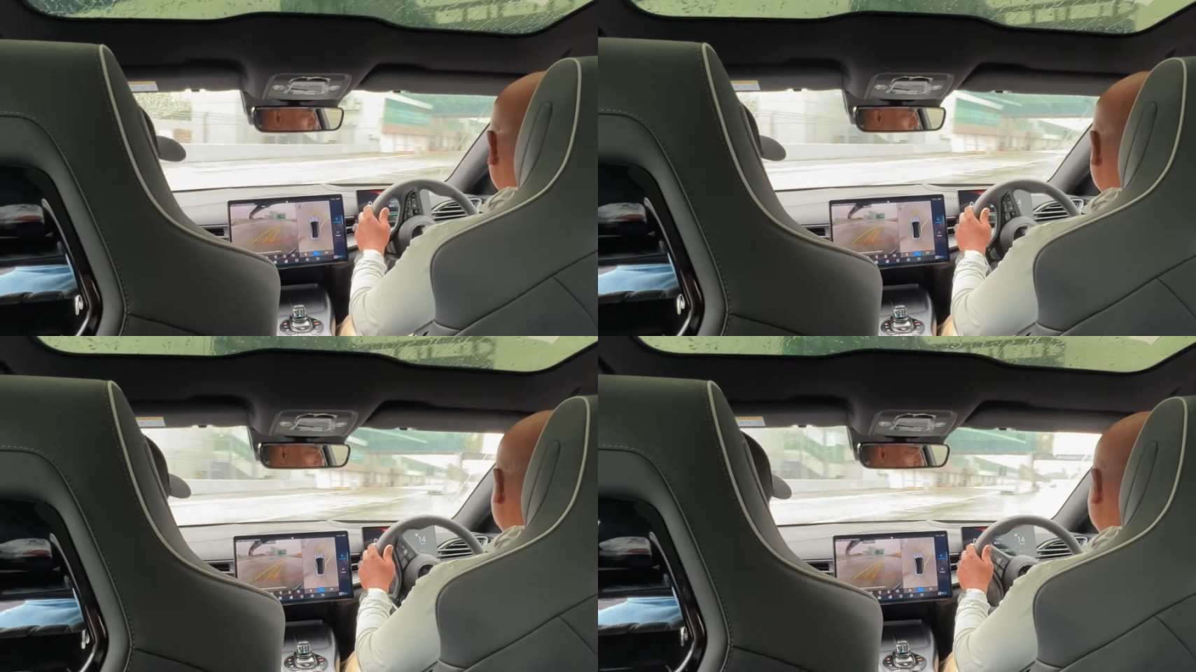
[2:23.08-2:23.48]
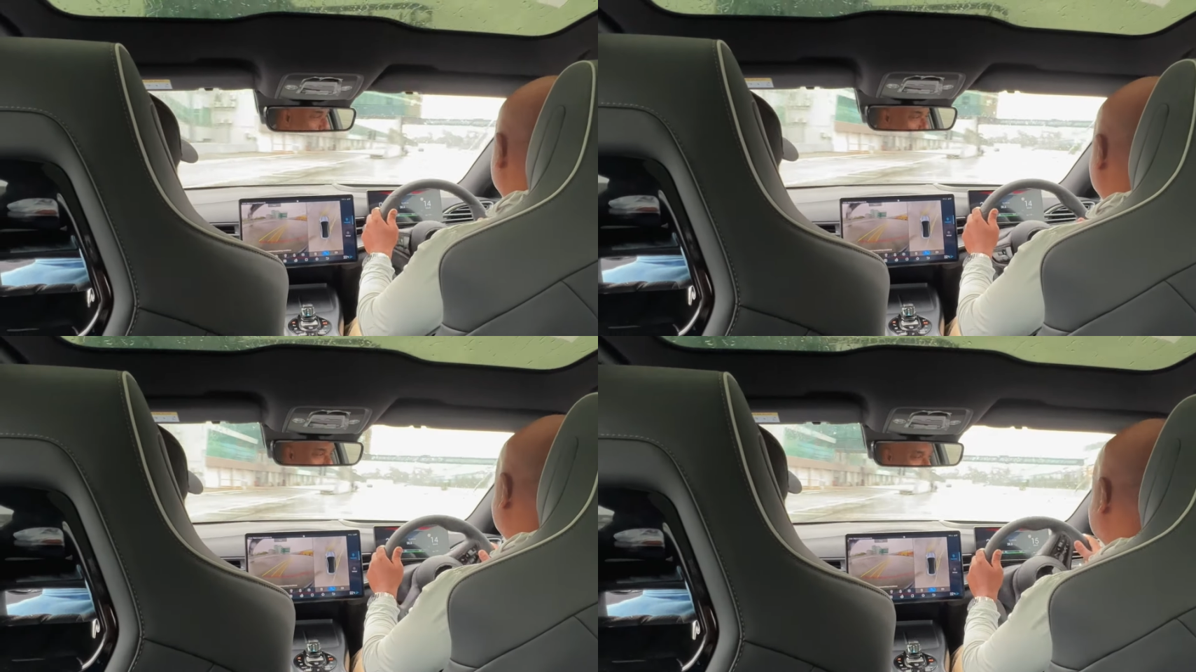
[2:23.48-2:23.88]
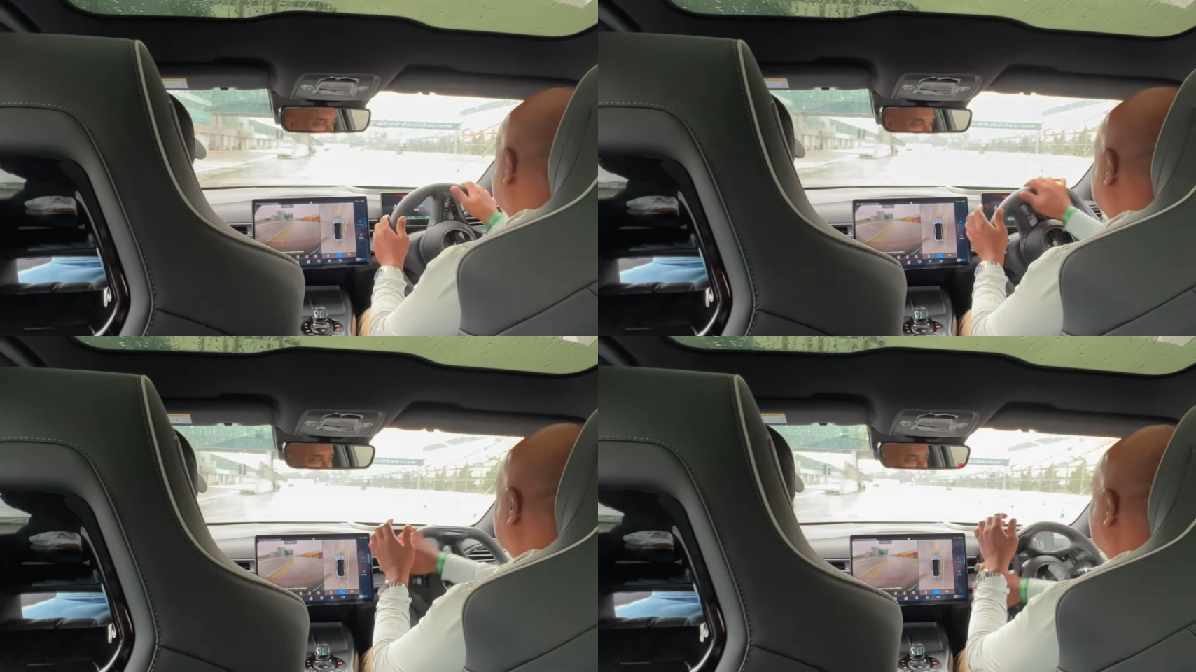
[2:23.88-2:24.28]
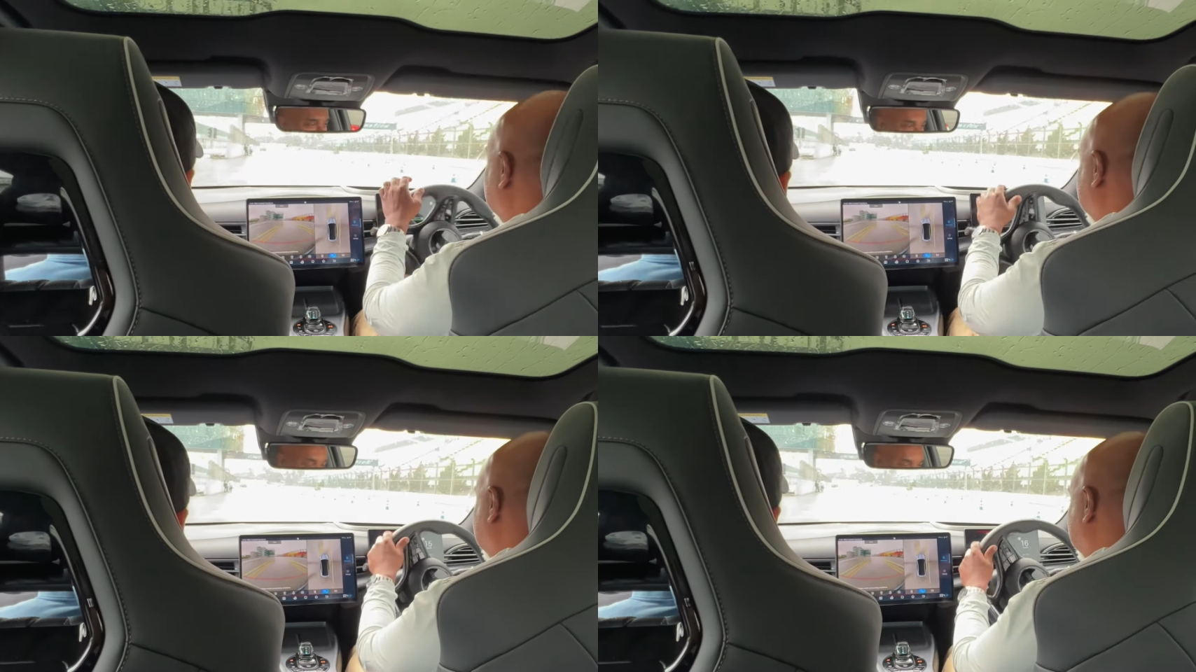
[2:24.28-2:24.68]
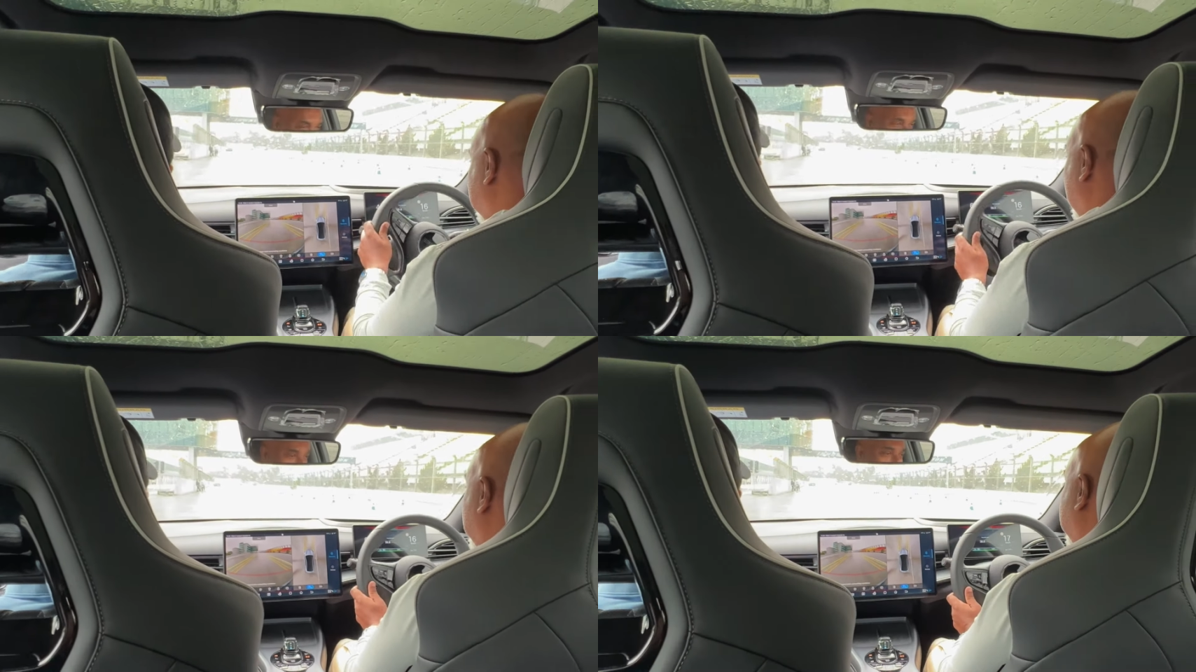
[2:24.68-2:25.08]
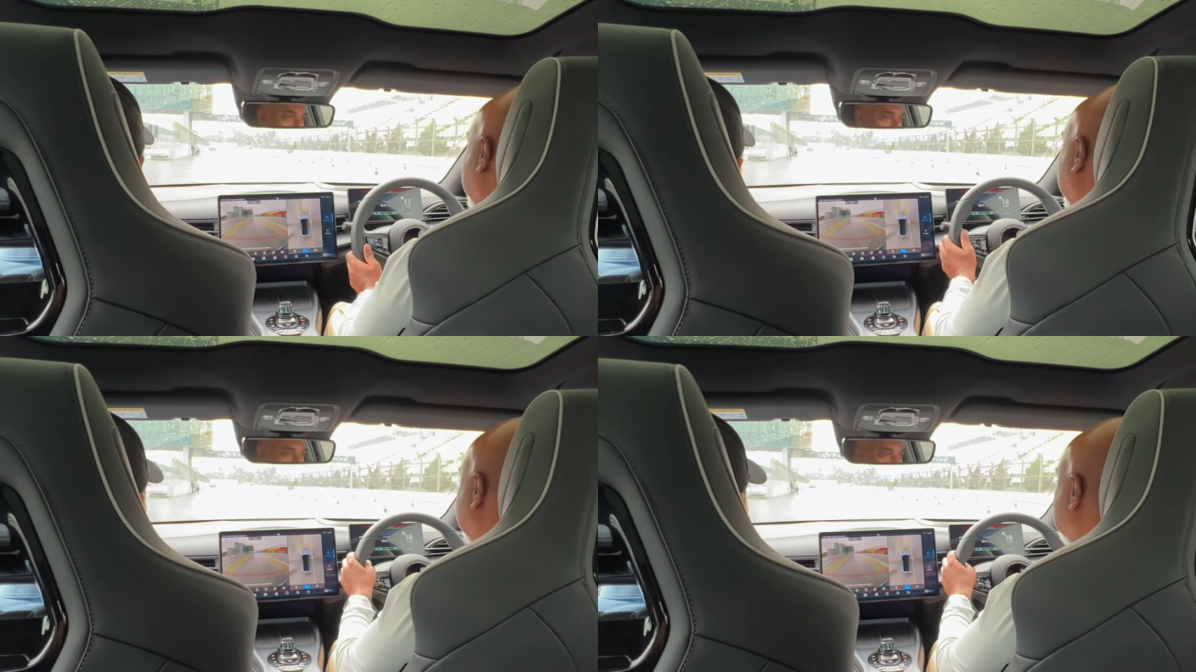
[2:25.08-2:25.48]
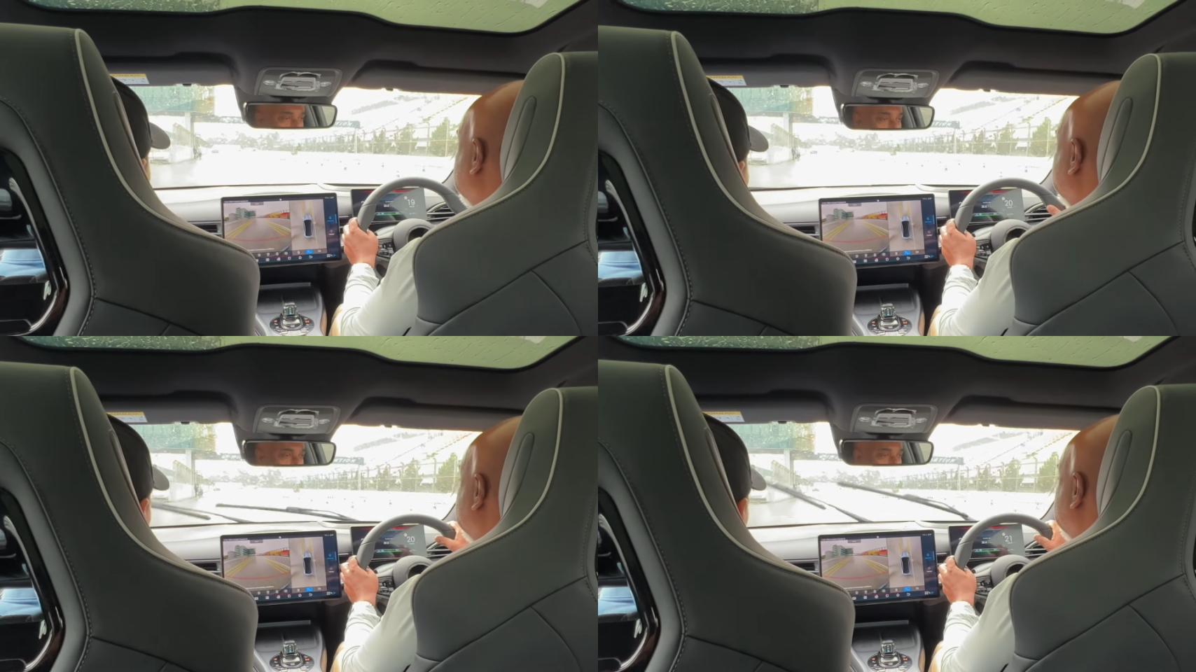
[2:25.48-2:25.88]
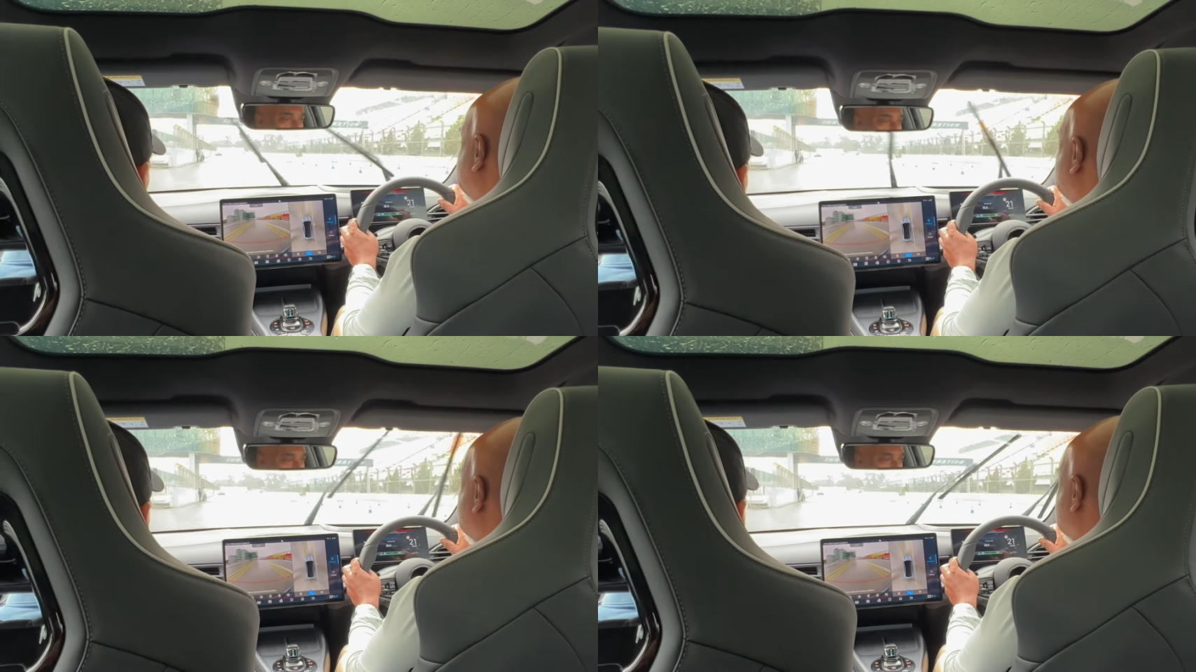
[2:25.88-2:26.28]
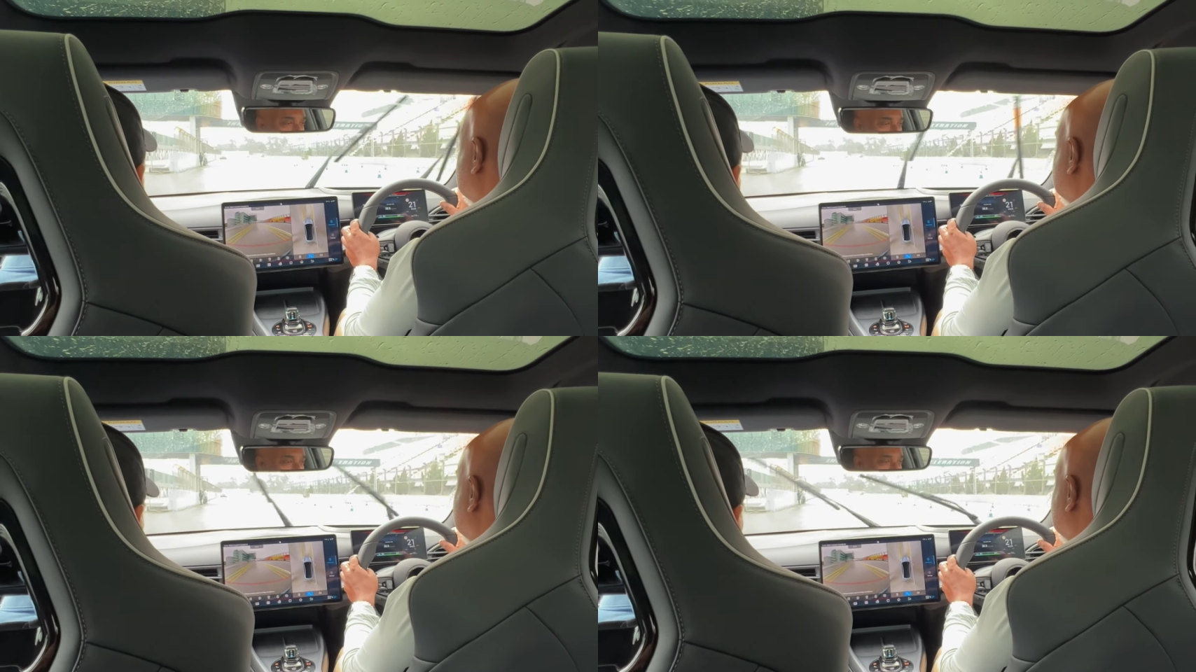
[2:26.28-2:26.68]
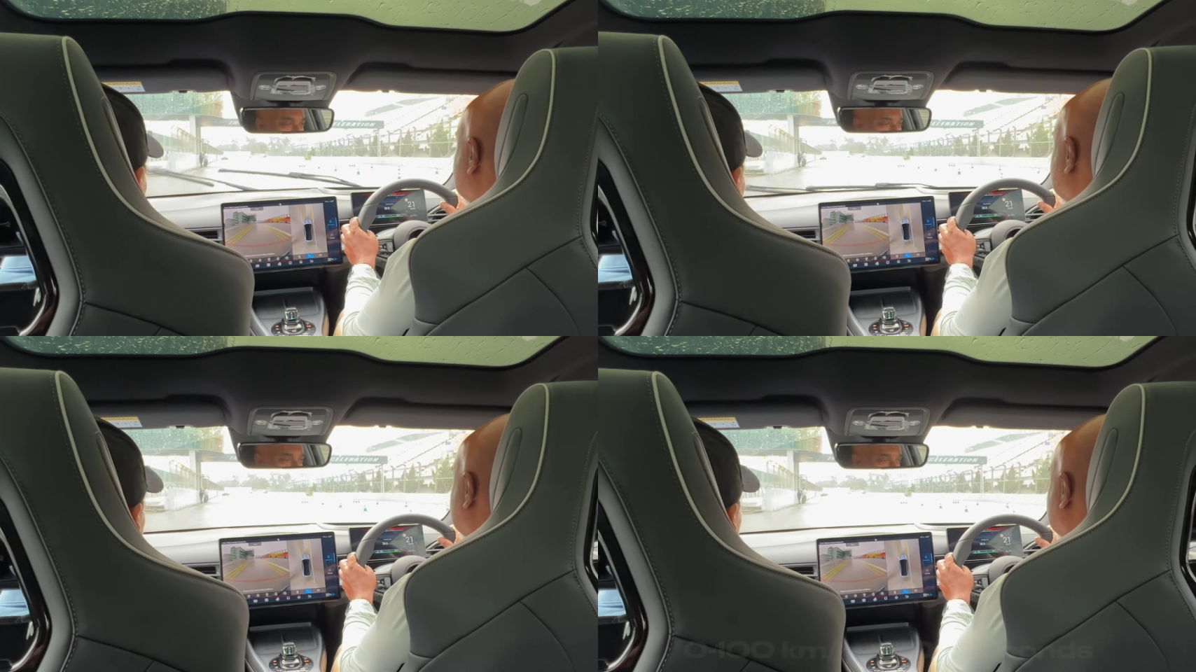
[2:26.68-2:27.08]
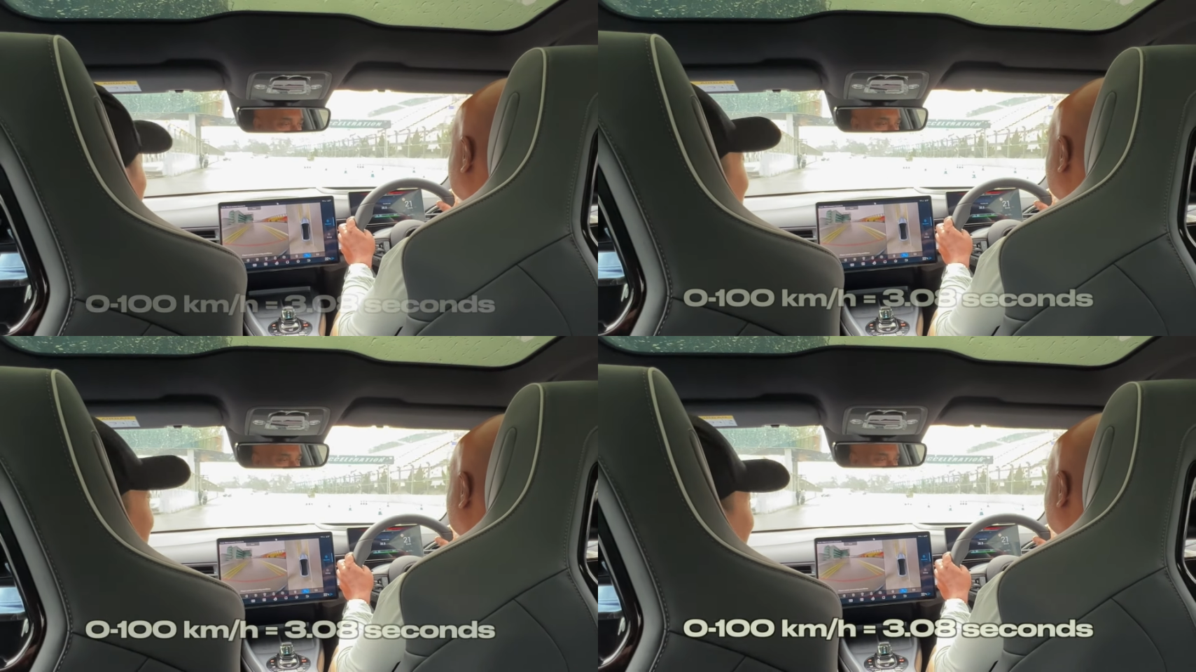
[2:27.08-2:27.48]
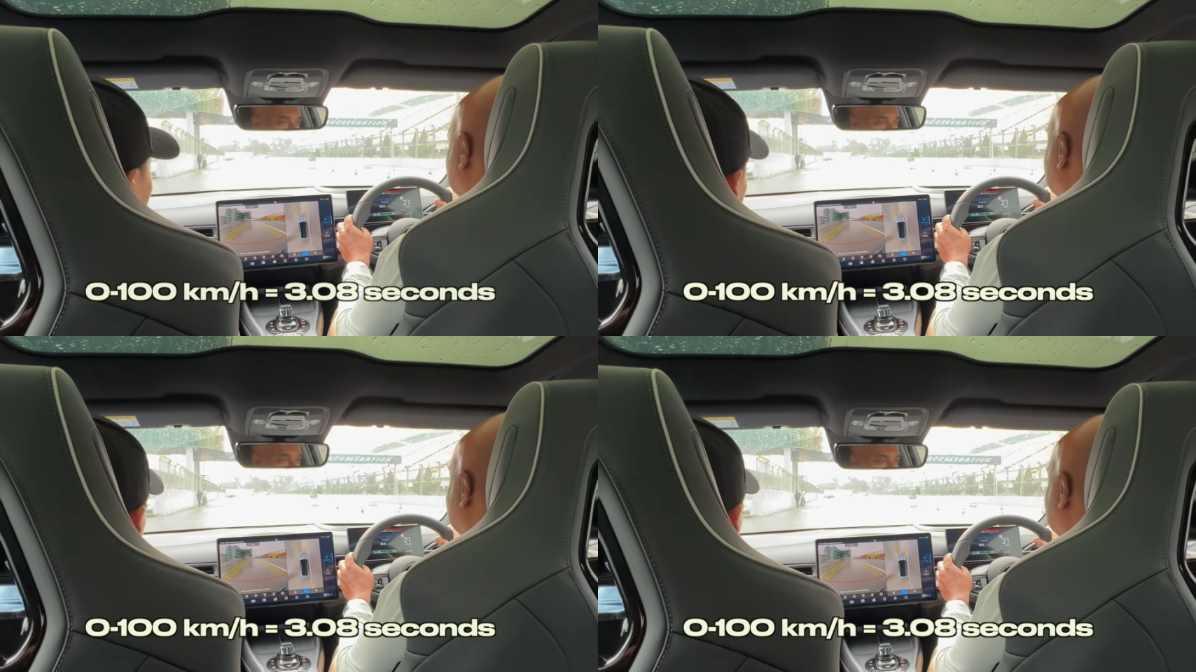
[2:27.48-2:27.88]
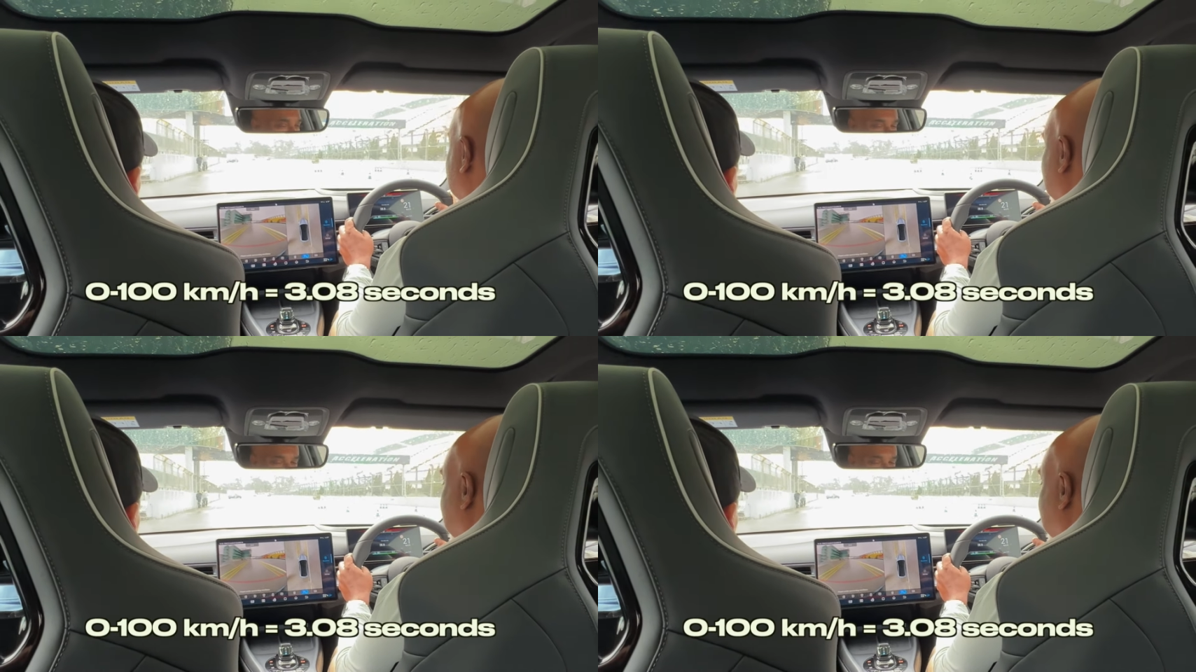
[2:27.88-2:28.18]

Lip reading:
Nobody's mouth can be seen.